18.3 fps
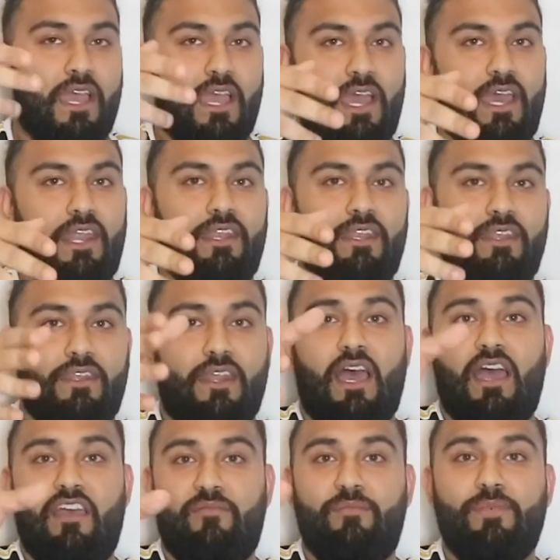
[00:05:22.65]
And
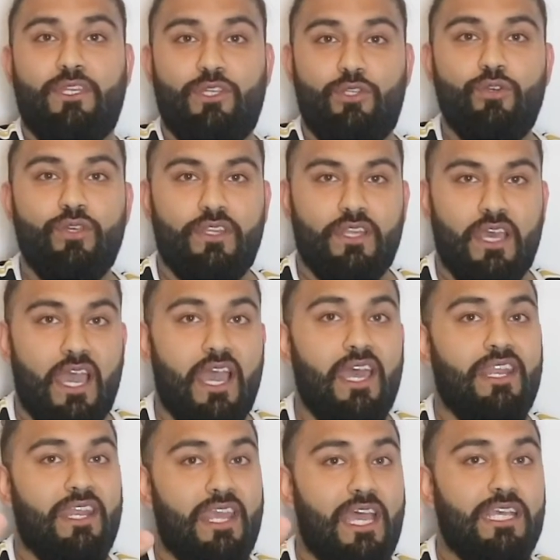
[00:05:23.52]
I've been doing that
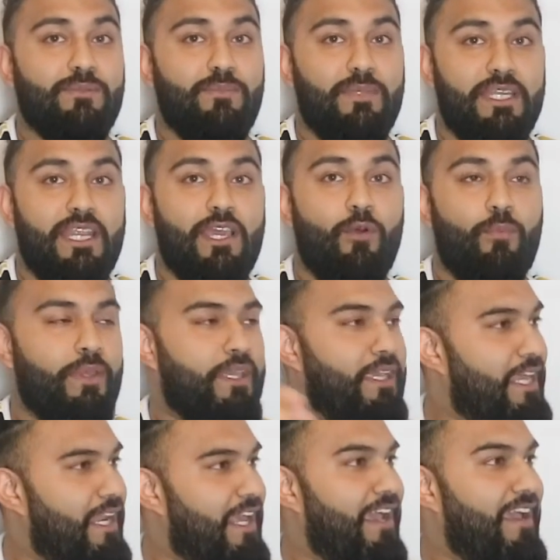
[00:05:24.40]
and it has been
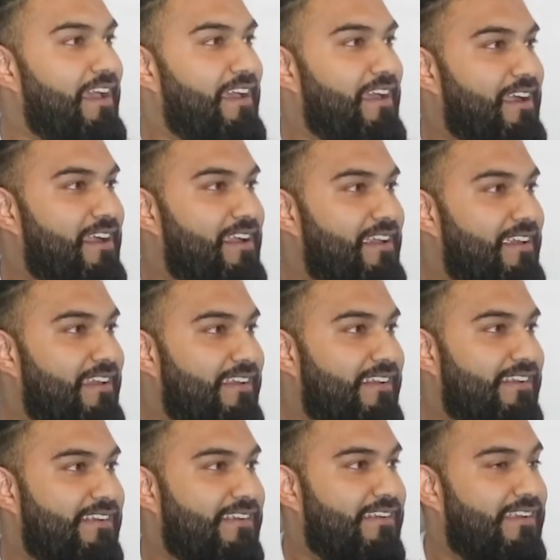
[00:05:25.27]
helping. Isn't it? Yes.
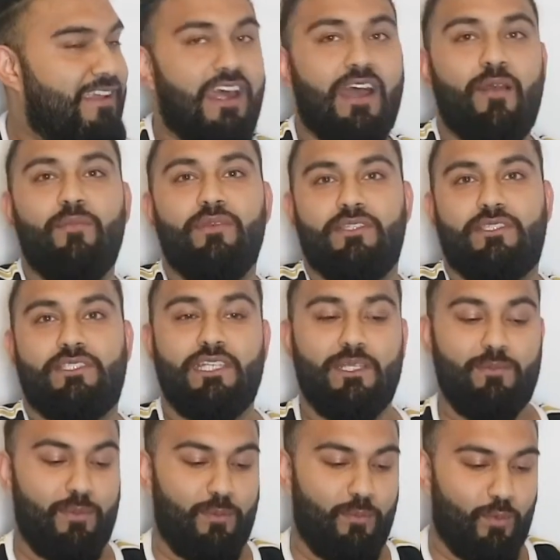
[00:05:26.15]
I've been
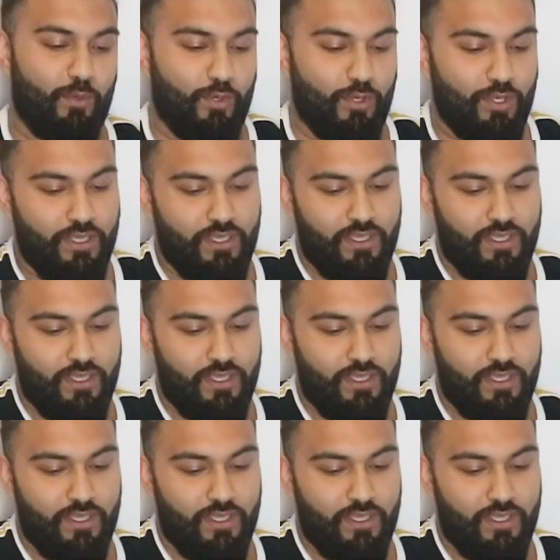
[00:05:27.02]
sleeping more.